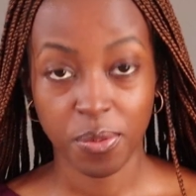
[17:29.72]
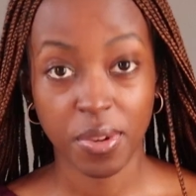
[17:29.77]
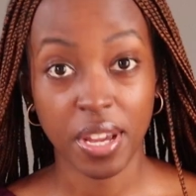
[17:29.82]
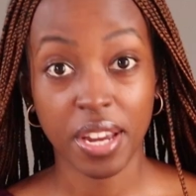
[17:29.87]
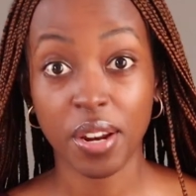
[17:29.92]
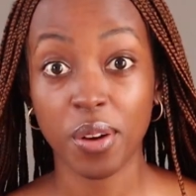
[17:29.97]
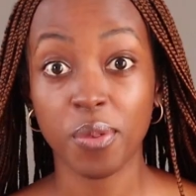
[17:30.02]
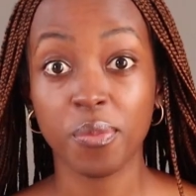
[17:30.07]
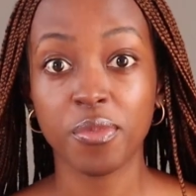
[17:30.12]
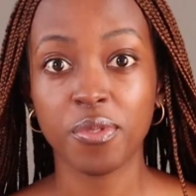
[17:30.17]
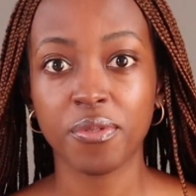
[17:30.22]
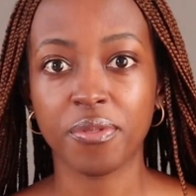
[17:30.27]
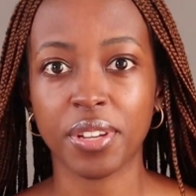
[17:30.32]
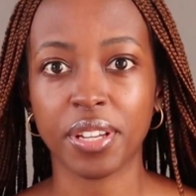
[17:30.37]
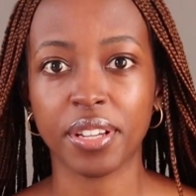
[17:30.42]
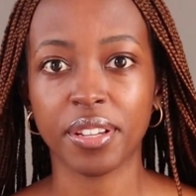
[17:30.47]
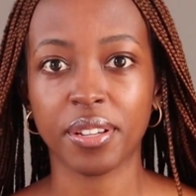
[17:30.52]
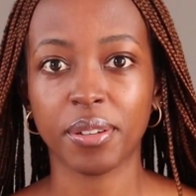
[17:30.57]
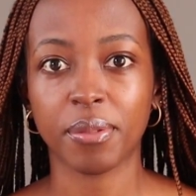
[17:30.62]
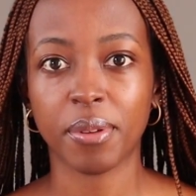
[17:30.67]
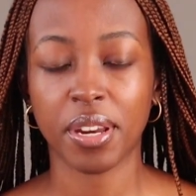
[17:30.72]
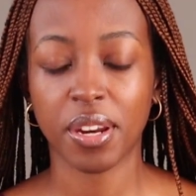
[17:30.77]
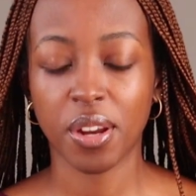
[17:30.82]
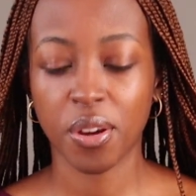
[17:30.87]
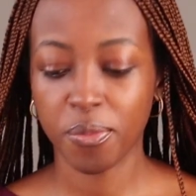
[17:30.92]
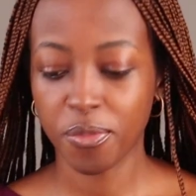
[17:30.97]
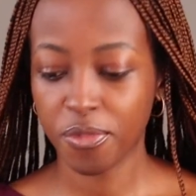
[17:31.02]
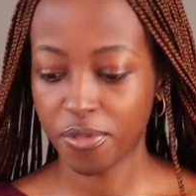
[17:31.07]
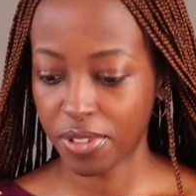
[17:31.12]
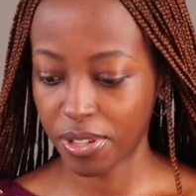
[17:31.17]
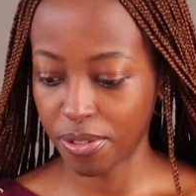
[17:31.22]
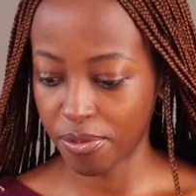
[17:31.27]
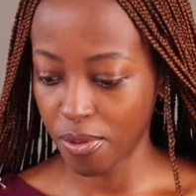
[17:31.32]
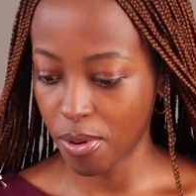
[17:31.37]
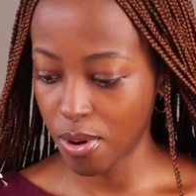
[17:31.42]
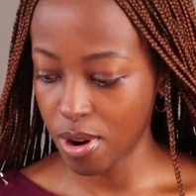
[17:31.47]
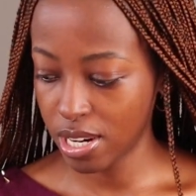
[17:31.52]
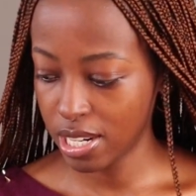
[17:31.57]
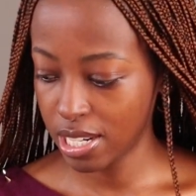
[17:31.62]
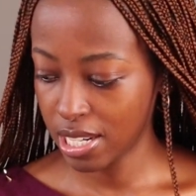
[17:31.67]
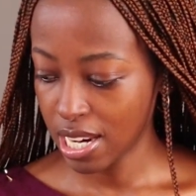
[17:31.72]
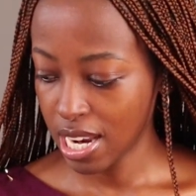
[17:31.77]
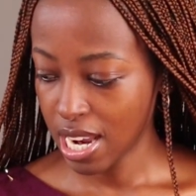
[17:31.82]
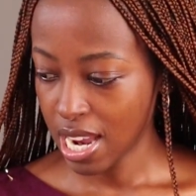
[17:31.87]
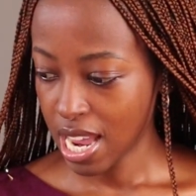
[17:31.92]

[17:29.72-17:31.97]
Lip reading: We are now moving. We are now moving forward.